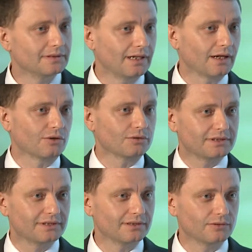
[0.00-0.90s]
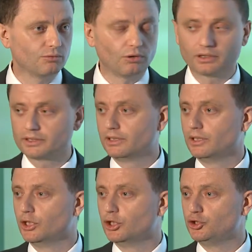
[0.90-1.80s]
across the world,
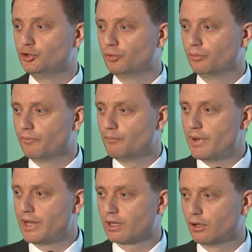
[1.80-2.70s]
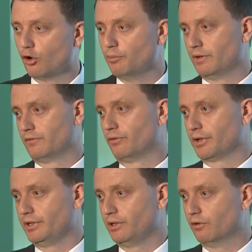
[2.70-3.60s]
to make a lobby for
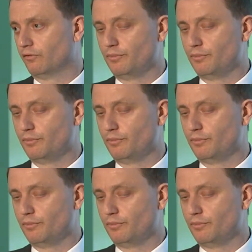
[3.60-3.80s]
eGov,